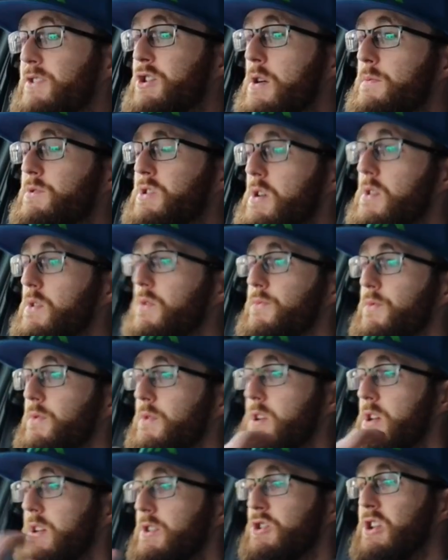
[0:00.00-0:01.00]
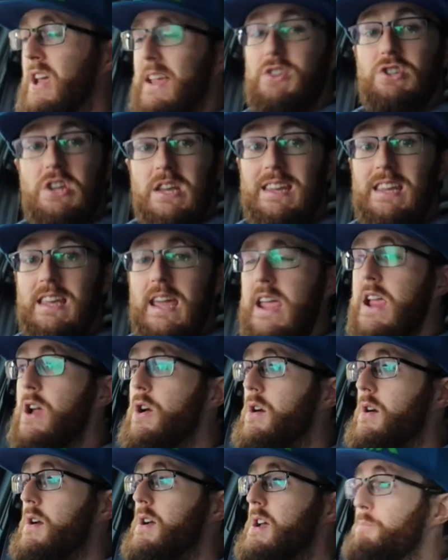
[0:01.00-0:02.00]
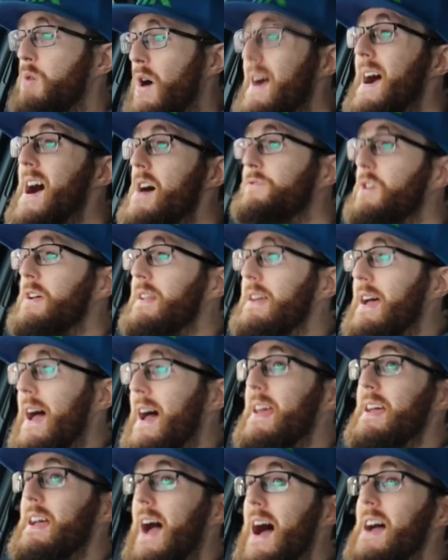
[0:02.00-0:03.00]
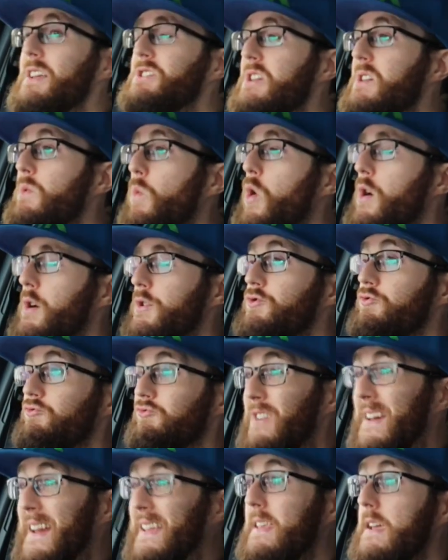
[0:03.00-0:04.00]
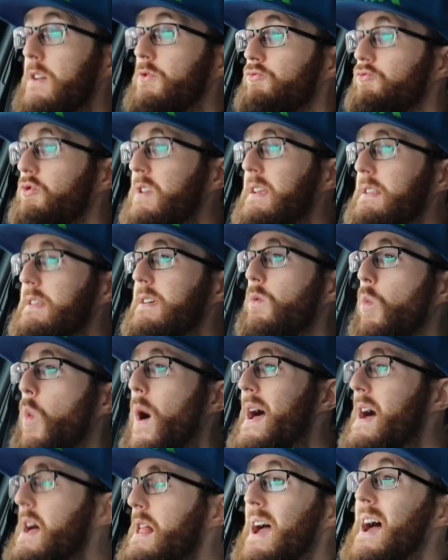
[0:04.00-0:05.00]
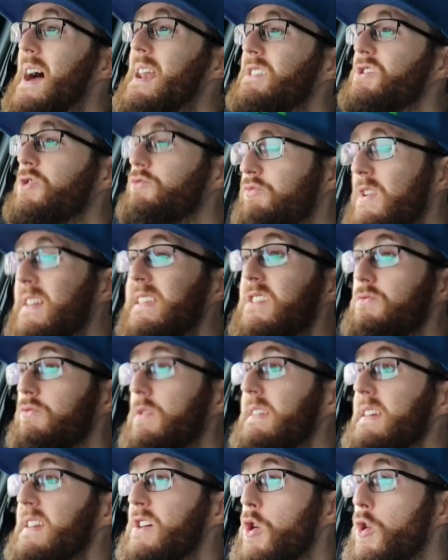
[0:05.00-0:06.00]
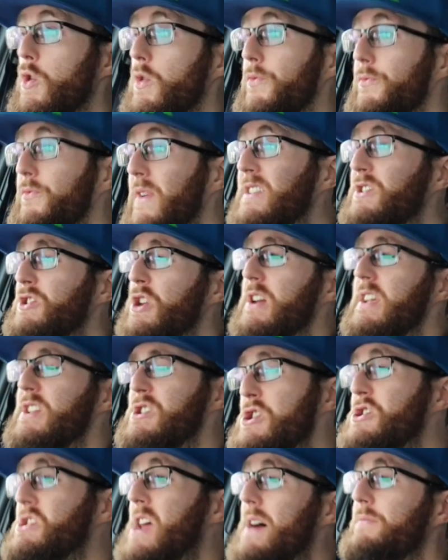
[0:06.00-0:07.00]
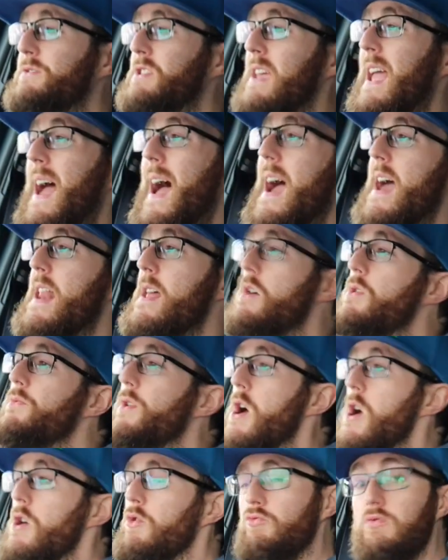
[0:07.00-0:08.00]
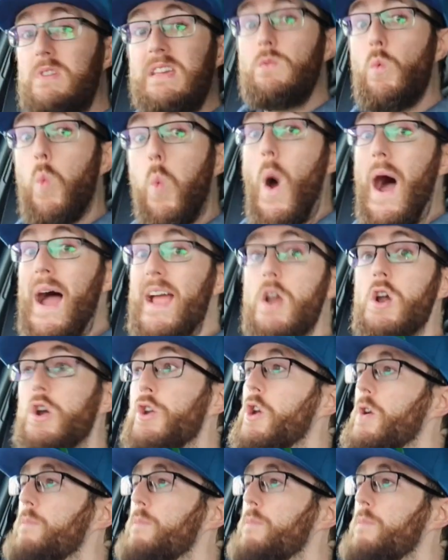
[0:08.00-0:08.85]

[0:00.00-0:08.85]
in terms of changing gear, but I have done it and it actually works really, really well, and it's a really, really cool feature. You just have to kind of rewire